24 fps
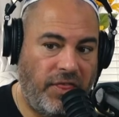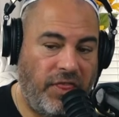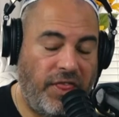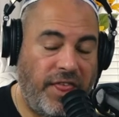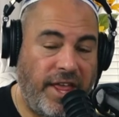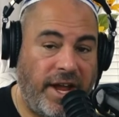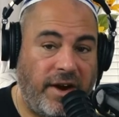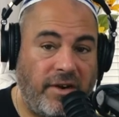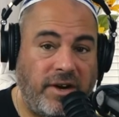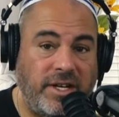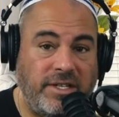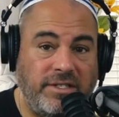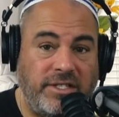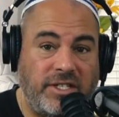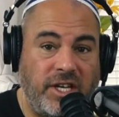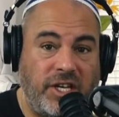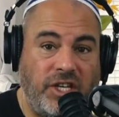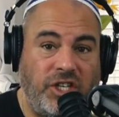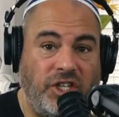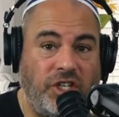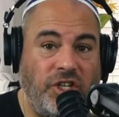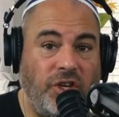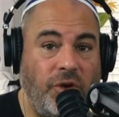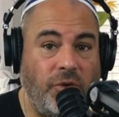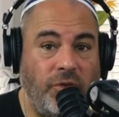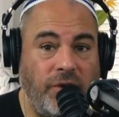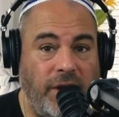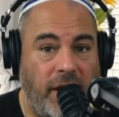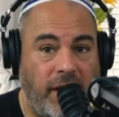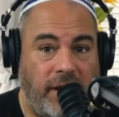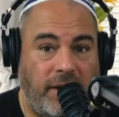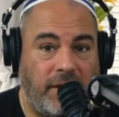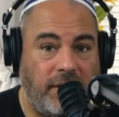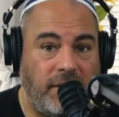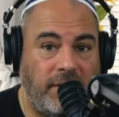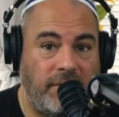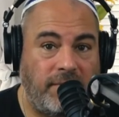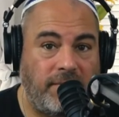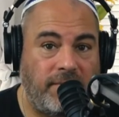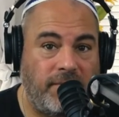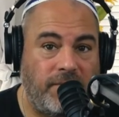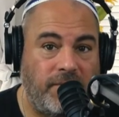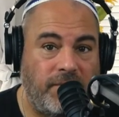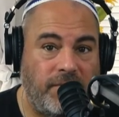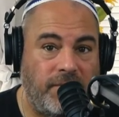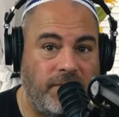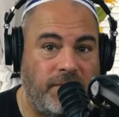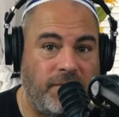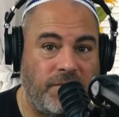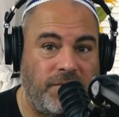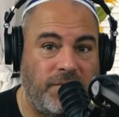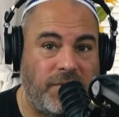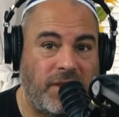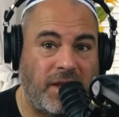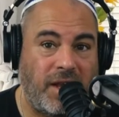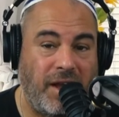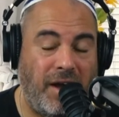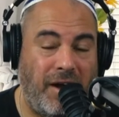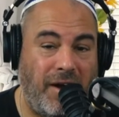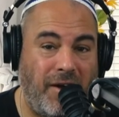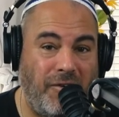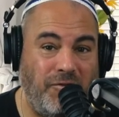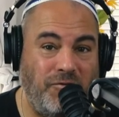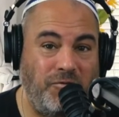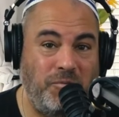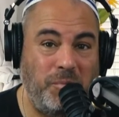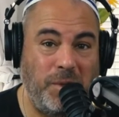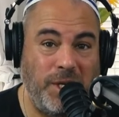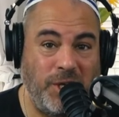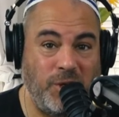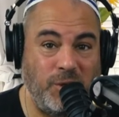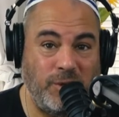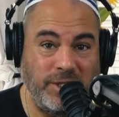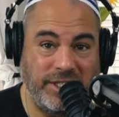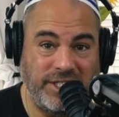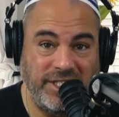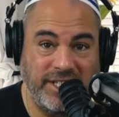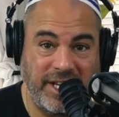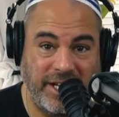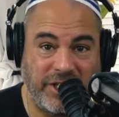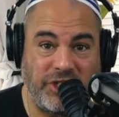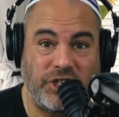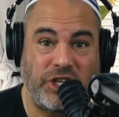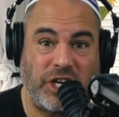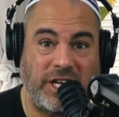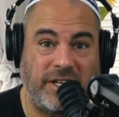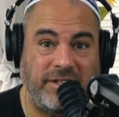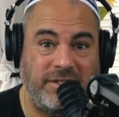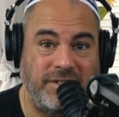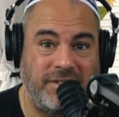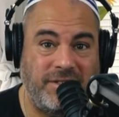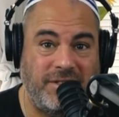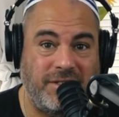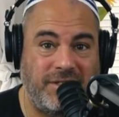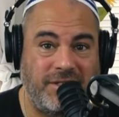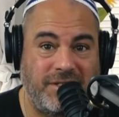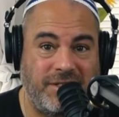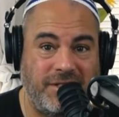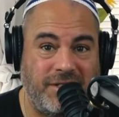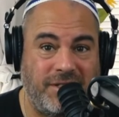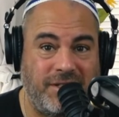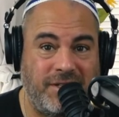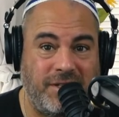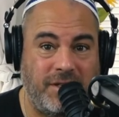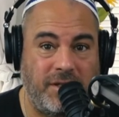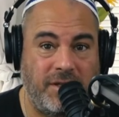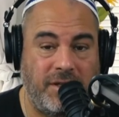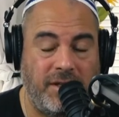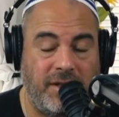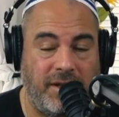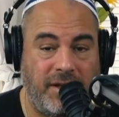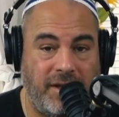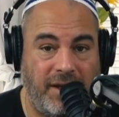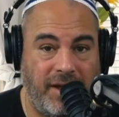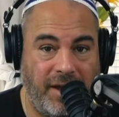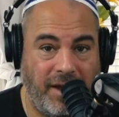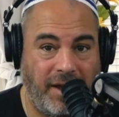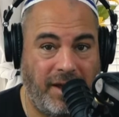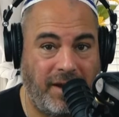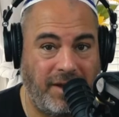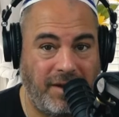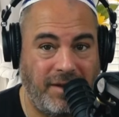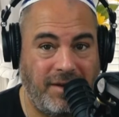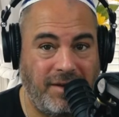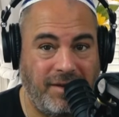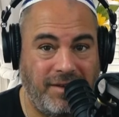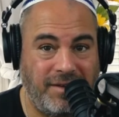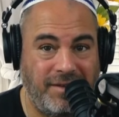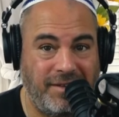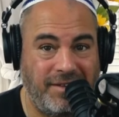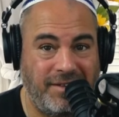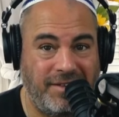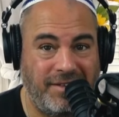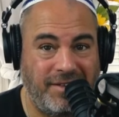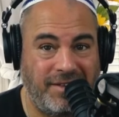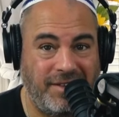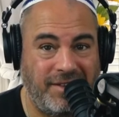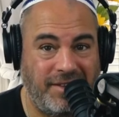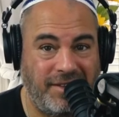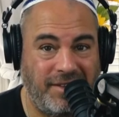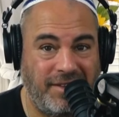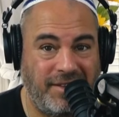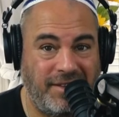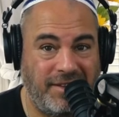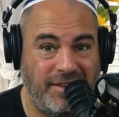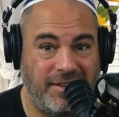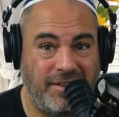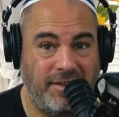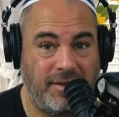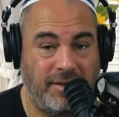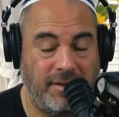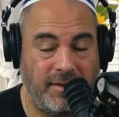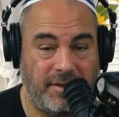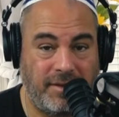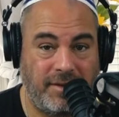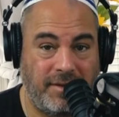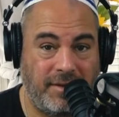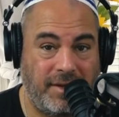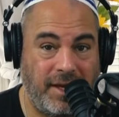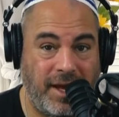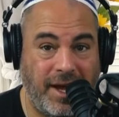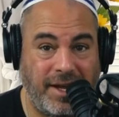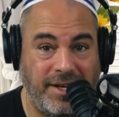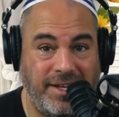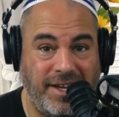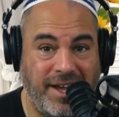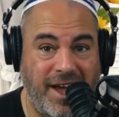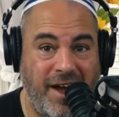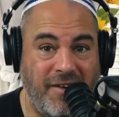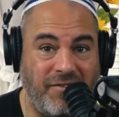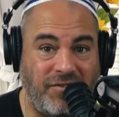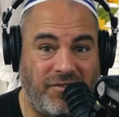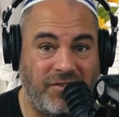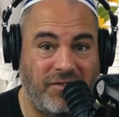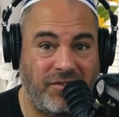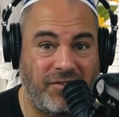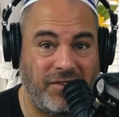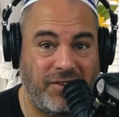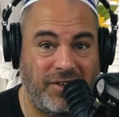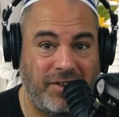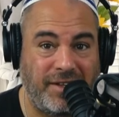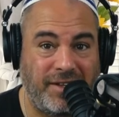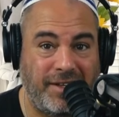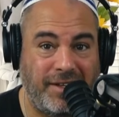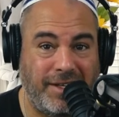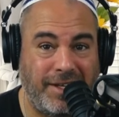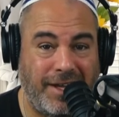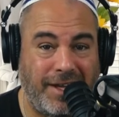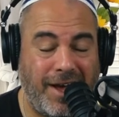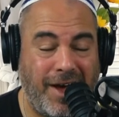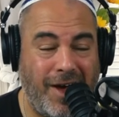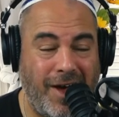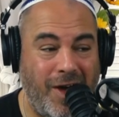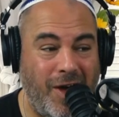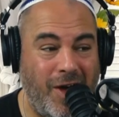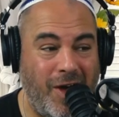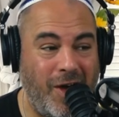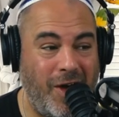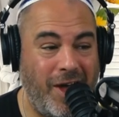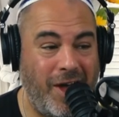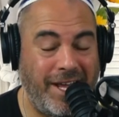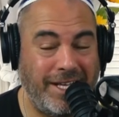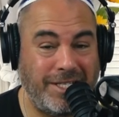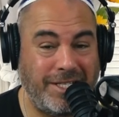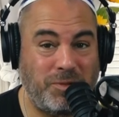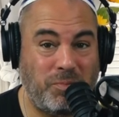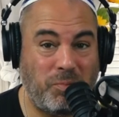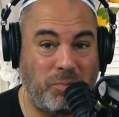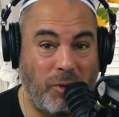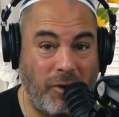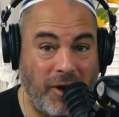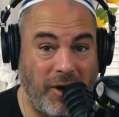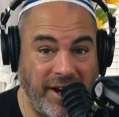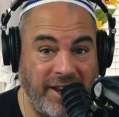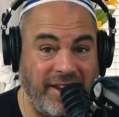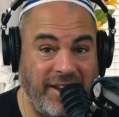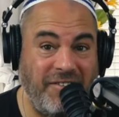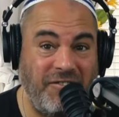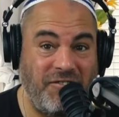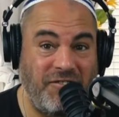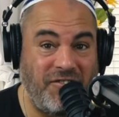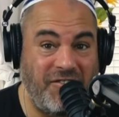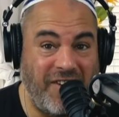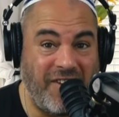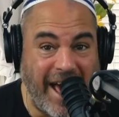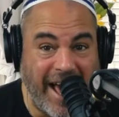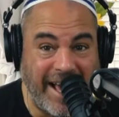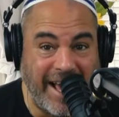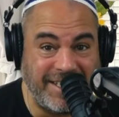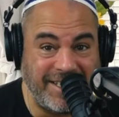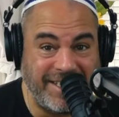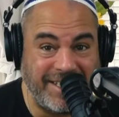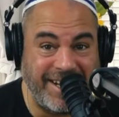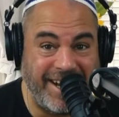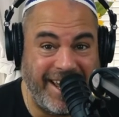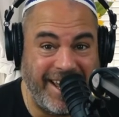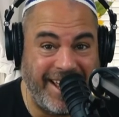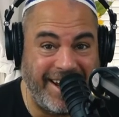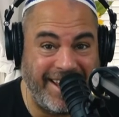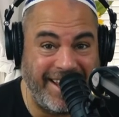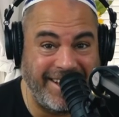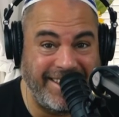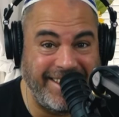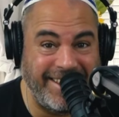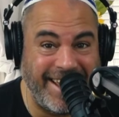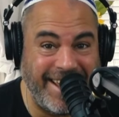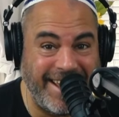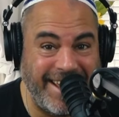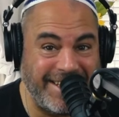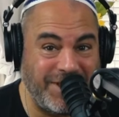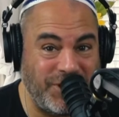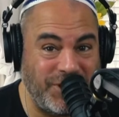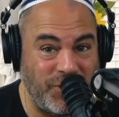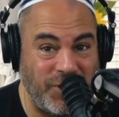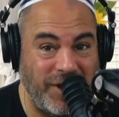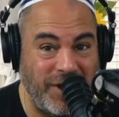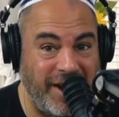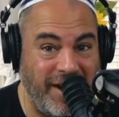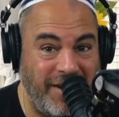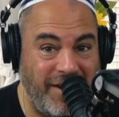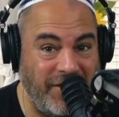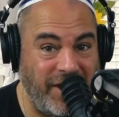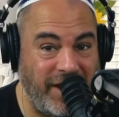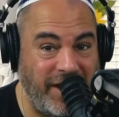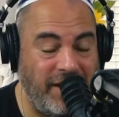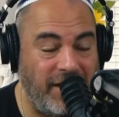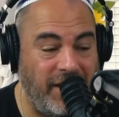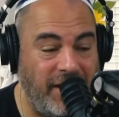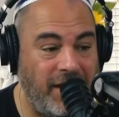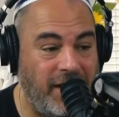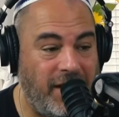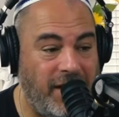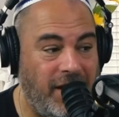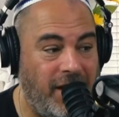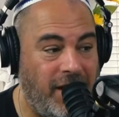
there is a unit of musicians in the IDF. It's pretty fascinating, the history of it.